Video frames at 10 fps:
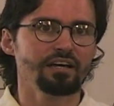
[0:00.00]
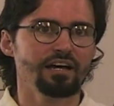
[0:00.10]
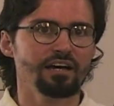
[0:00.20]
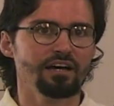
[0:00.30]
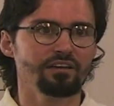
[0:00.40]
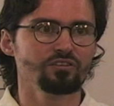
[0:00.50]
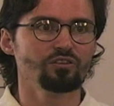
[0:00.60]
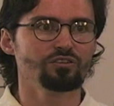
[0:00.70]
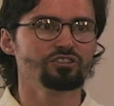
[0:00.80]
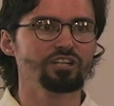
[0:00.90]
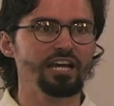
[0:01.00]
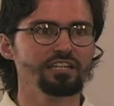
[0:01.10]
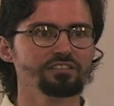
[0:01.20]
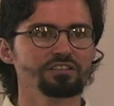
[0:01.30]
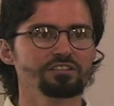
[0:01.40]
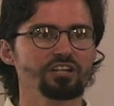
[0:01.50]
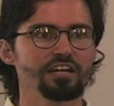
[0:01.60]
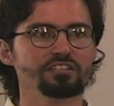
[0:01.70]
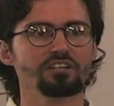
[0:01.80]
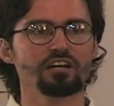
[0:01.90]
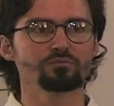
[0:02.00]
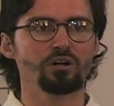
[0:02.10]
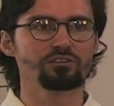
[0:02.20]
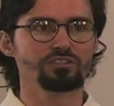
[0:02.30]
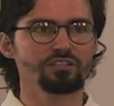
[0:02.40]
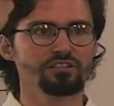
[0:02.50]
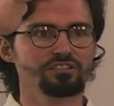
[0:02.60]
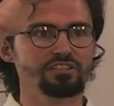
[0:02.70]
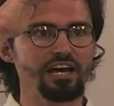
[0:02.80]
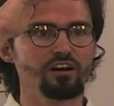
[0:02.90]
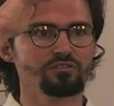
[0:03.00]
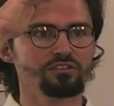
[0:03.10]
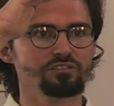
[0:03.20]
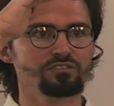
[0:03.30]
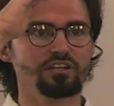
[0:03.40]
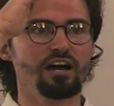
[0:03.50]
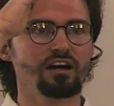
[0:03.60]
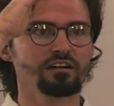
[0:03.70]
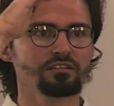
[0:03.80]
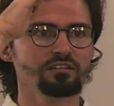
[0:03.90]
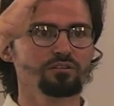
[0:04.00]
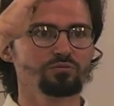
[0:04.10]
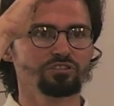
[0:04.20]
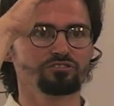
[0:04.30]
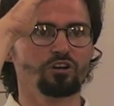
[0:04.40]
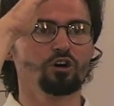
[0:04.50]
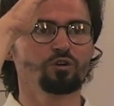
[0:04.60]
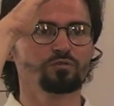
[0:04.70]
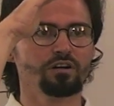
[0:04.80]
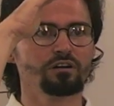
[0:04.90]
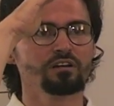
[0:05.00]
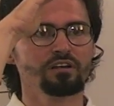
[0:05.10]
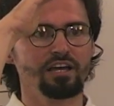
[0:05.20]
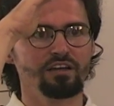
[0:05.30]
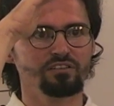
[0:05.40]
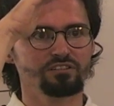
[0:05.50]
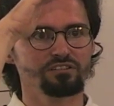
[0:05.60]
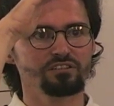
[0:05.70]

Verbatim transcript: uh, you know, the Chinese, in the Chinese cosmology, the south is yang, which is over, and the,